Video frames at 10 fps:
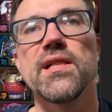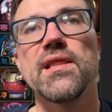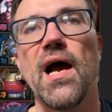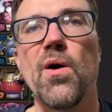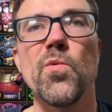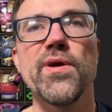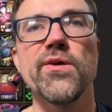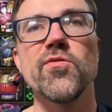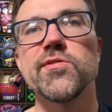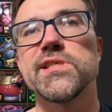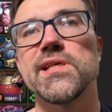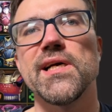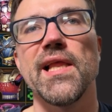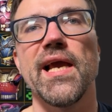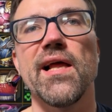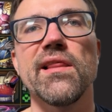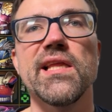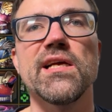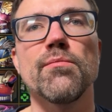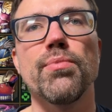now we use like a
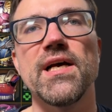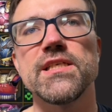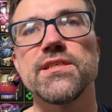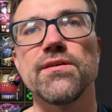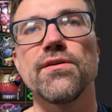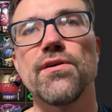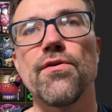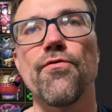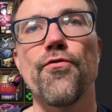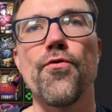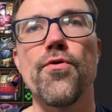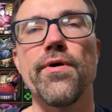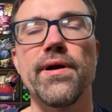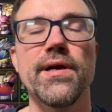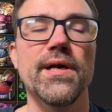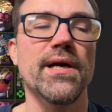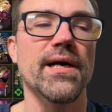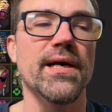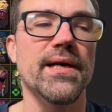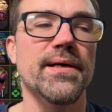little plus 4
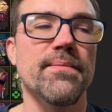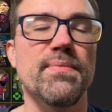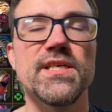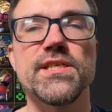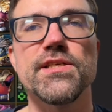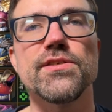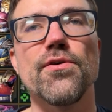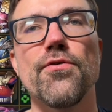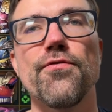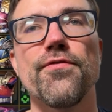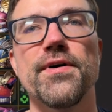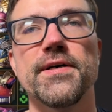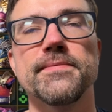pieces of